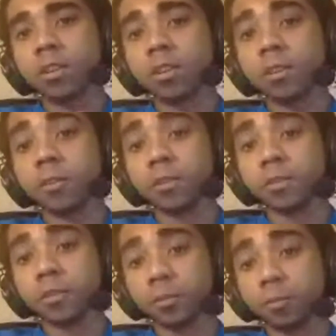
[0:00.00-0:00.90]
you can
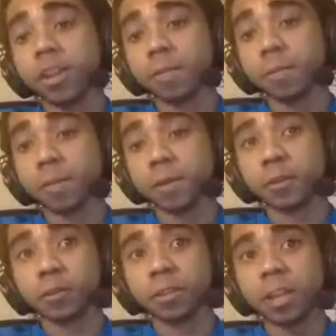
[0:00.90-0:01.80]
just win
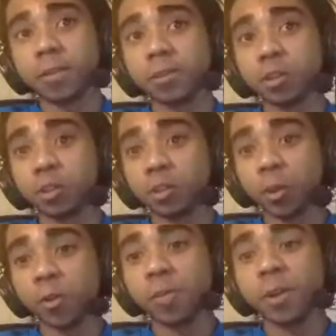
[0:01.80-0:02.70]
because your team is
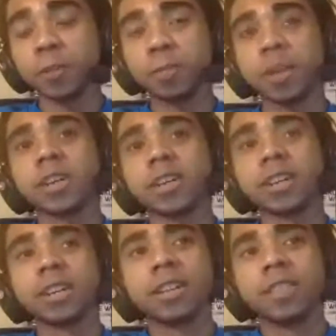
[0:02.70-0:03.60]
so much better.
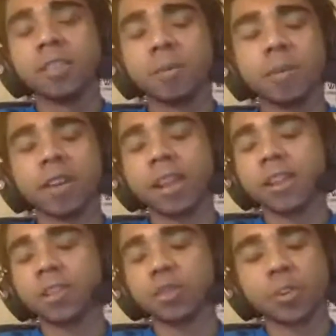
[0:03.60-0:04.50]
They're better, they're
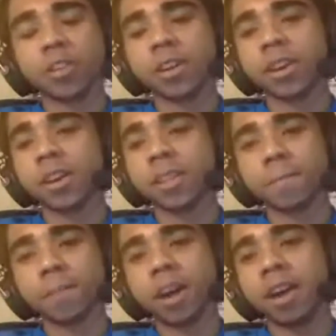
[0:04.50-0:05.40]
stronger, they're
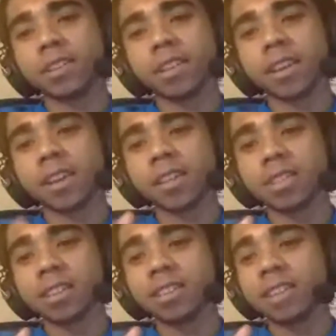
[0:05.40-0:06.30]
faster,
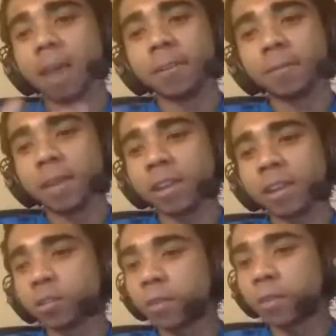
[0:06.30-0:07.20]
the stamina's better.
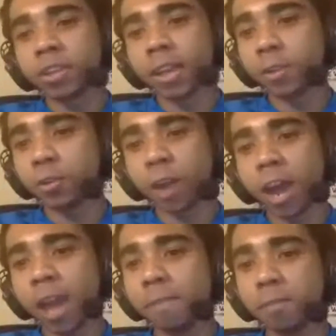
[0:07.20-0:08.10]
So if it goes to extra
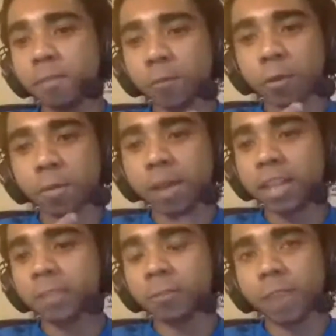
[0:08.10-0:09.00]
time, you've got a
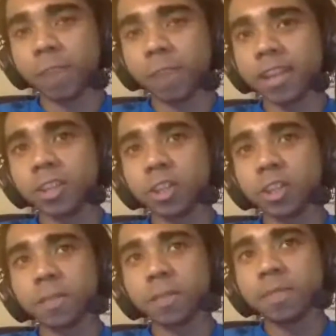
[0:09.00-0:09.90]
massive
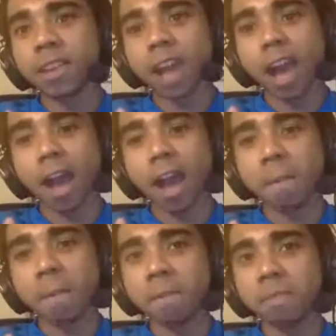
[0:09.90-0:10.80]
advantage.
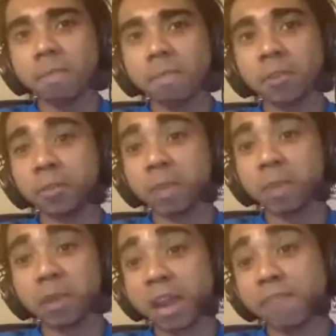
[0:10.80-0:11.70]
They're just
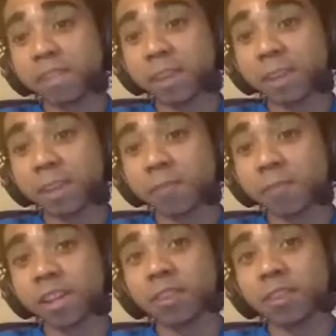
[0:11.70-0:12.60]
better at everything,
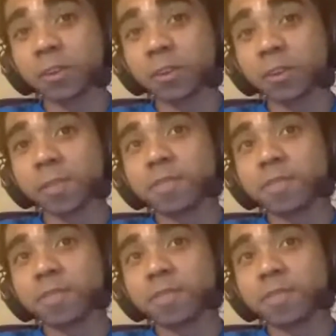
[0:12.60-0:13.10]
really. So